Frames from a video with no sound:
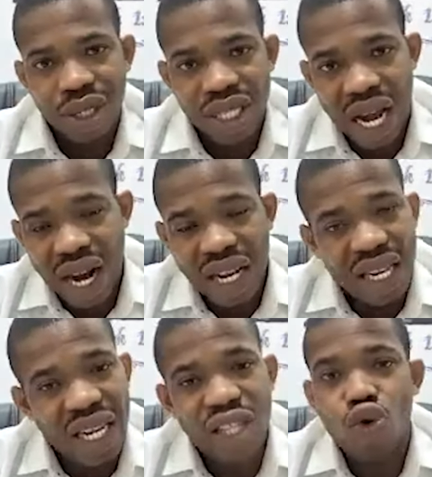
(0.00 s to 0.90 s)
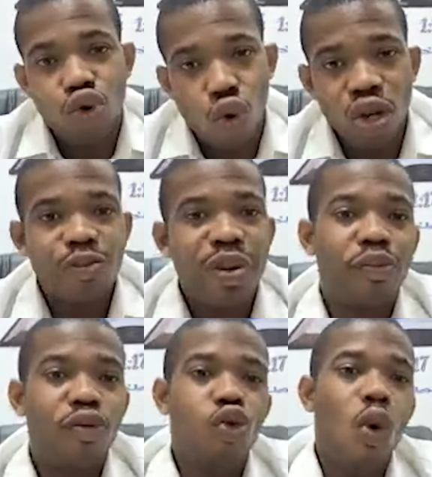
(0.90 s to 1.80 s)
directly to those
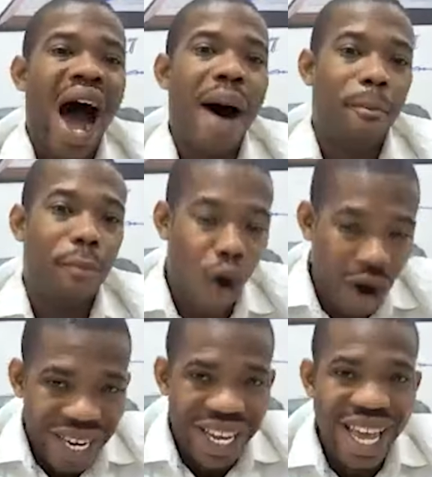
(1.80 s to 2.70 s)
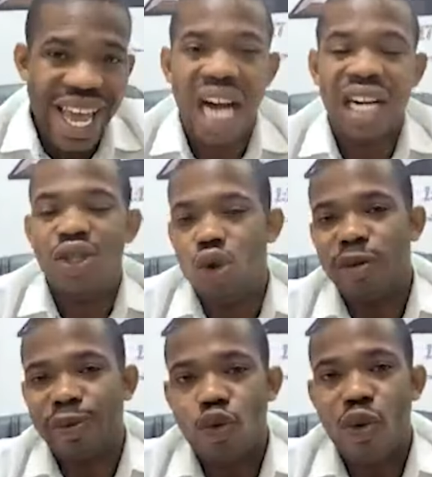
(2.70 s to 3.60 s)
people who are born again and those
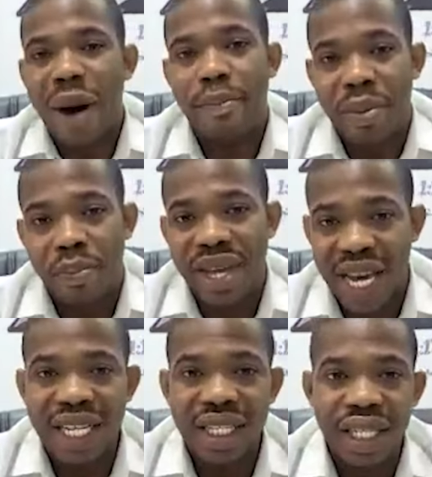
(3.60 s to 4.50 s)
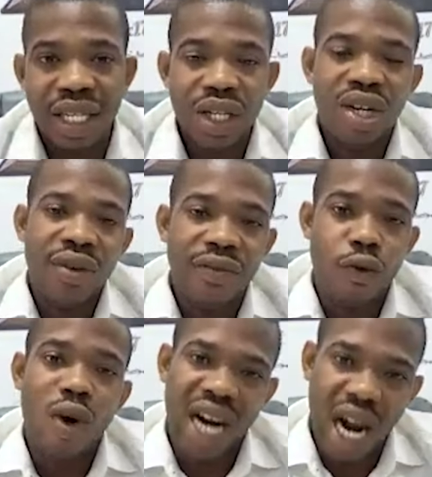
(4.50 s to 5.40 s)
people who are preparing
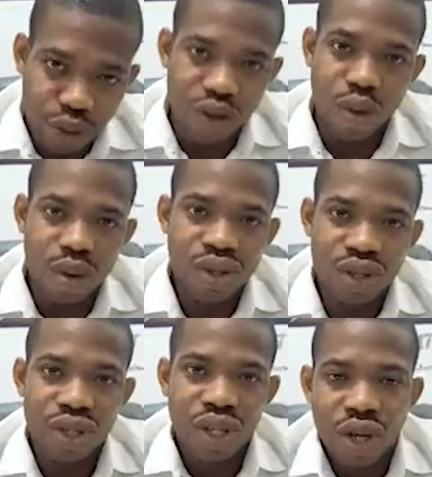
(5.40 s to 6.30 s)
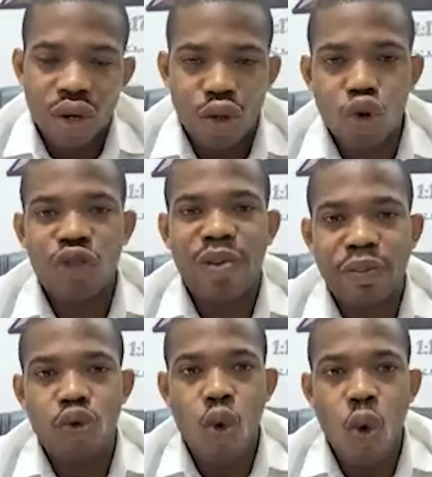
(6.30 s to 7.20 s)
for raptures. Those
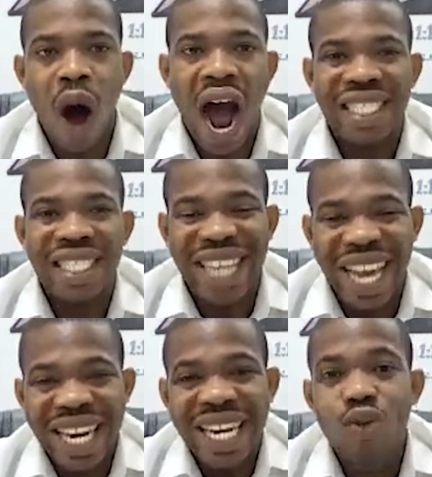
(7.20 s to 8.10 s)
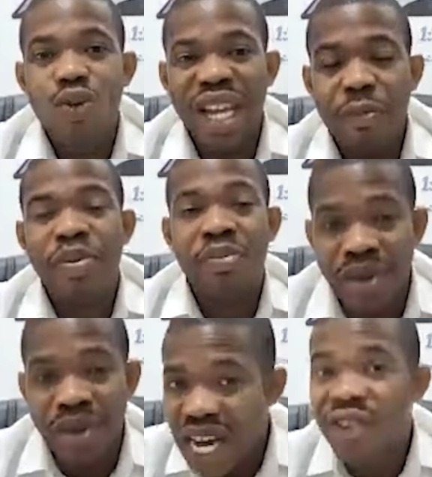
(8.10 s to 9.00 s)
people who are genuinely
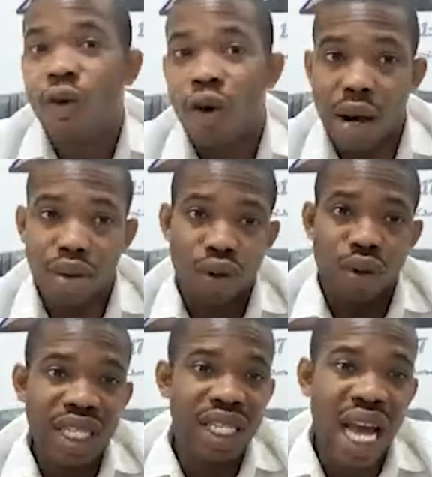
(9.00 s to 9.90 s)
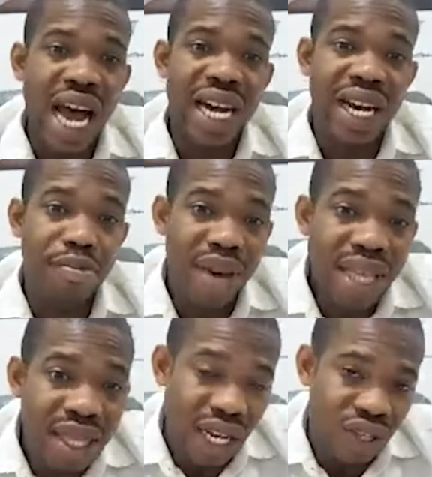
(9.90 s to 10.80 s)
preparing for rapture. These are the
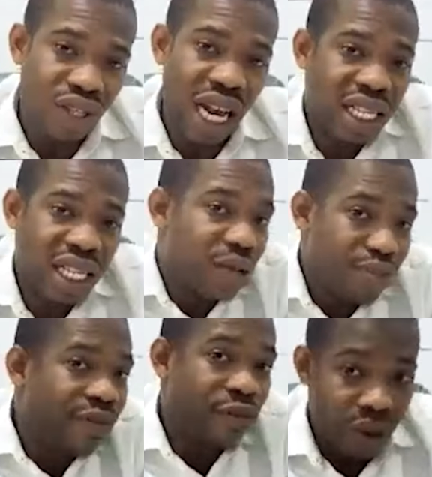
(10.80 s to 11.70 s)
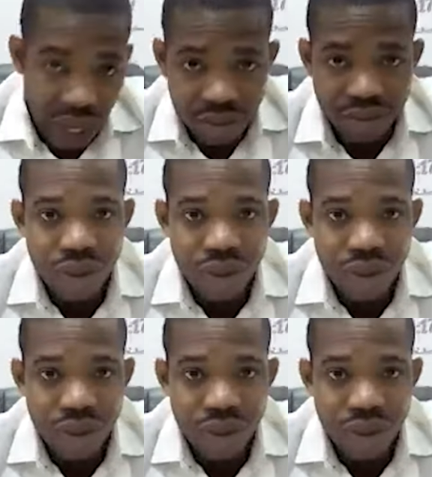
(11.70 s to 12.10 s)
message that is meant for them.